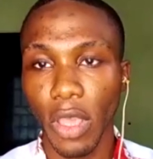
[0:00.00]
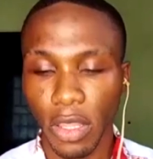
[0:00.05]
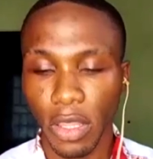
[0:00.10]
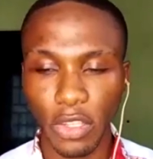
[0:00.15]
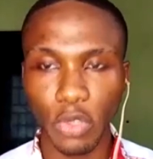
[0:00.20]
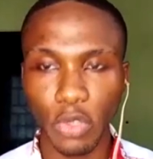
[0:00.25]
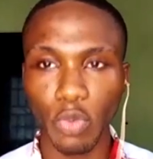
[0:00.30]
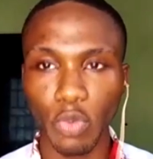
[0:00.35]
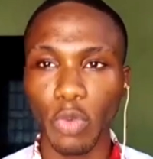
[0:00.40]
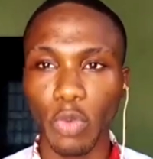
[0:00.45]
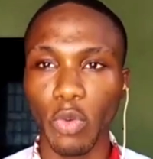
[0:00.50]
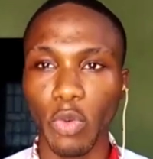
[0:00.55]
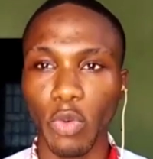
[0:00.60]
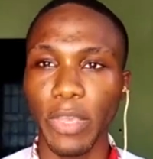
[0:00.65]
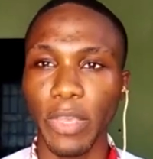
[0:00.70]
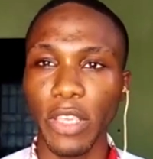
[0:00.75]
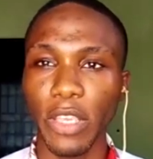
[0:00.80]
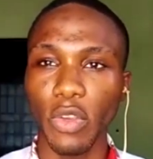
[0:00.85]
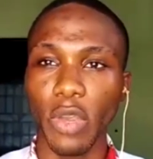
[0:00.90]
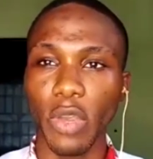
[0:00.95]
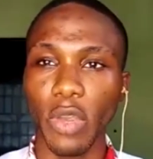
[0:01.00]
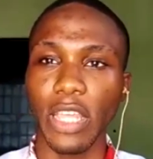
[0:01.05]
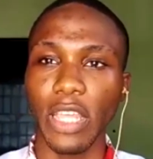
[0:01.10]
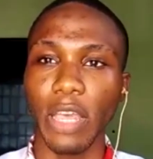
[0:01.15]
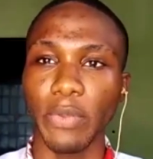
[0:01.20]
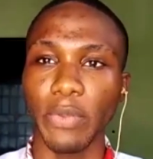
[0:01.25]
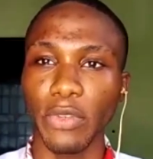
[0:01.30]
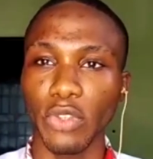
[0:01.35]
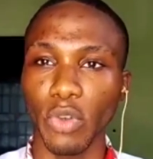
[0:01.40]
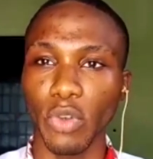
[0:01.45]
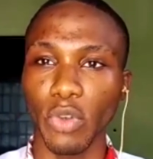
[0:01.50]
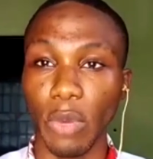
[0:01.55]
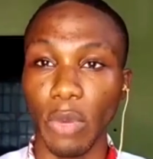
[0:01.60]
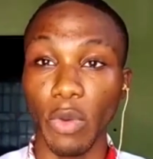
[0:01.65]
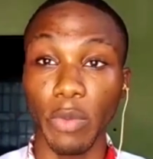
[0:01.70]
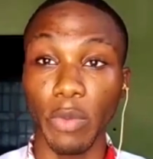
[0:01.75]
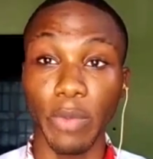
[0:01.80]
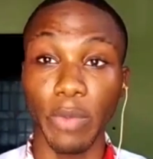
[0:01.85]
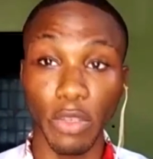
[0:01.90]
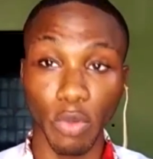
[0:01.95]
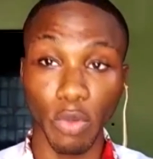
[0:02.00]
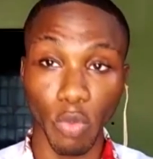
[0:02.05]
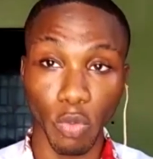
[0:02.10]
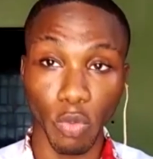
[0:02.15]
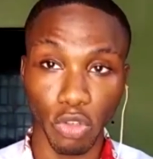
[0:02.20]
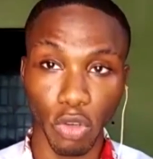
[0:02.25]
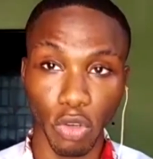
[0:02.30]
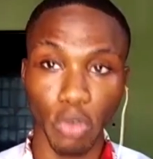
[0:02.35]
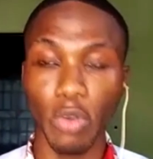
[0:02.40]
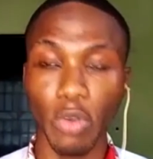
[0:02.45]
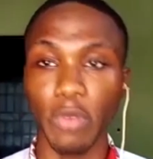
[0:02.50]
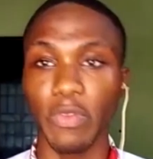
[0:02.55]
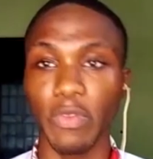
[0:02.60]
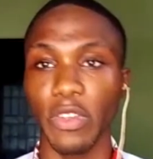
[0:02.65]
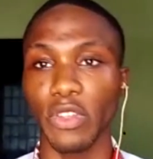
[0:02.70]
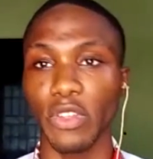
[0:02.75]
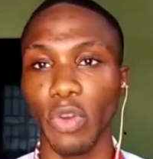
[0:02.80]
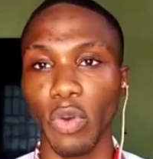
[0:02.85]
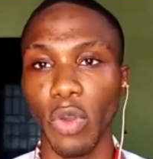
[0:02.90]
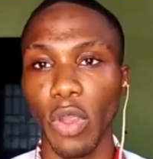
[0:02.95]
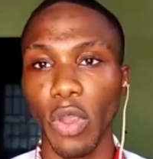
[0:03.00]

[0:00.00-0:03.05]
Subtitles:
This week, we bring you an episode and we will show you a video